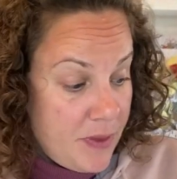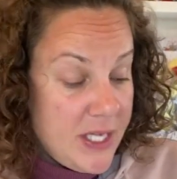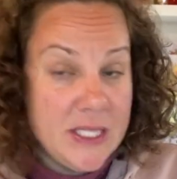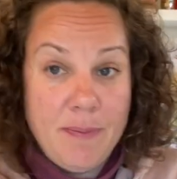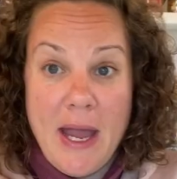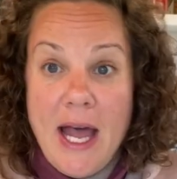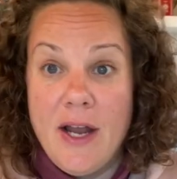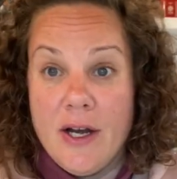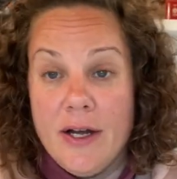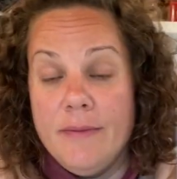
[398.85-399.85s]
This
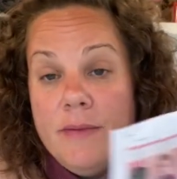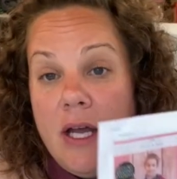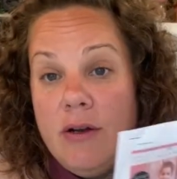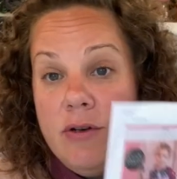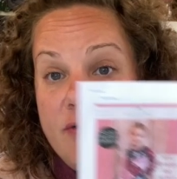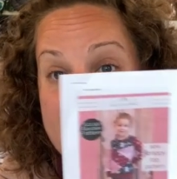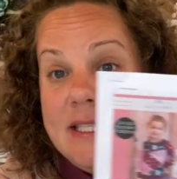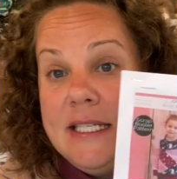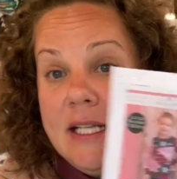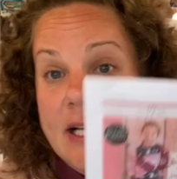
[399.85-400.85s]
pattern, I don't know if
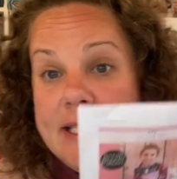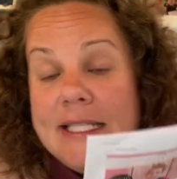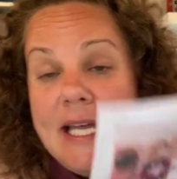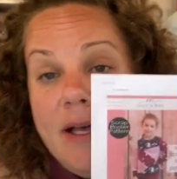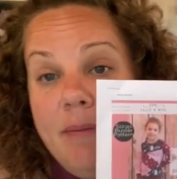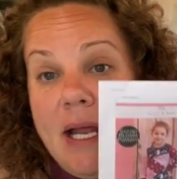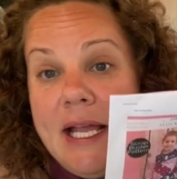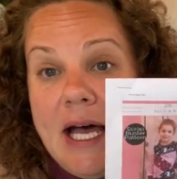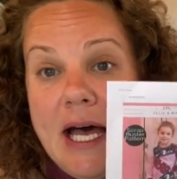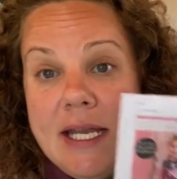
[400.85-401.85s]
it's still on sale, but I
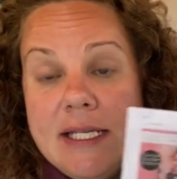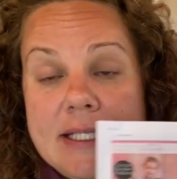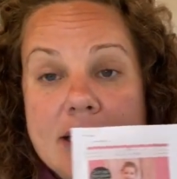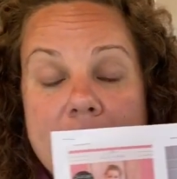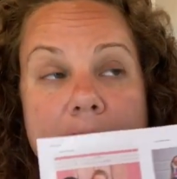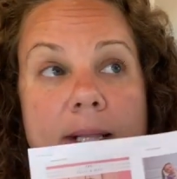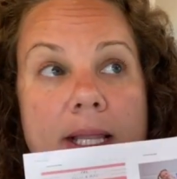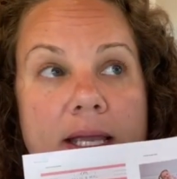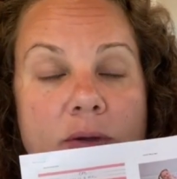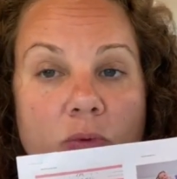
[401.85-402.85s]
got it
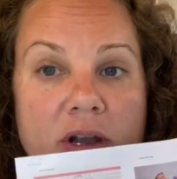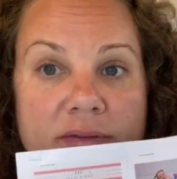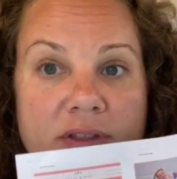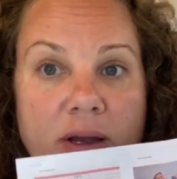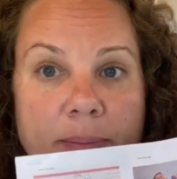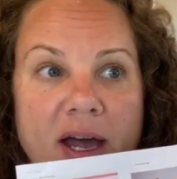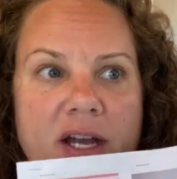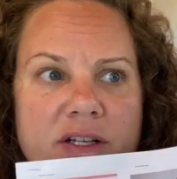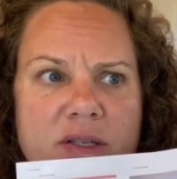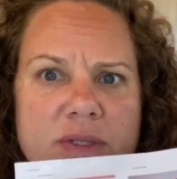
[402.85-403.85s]
in one of their patterns.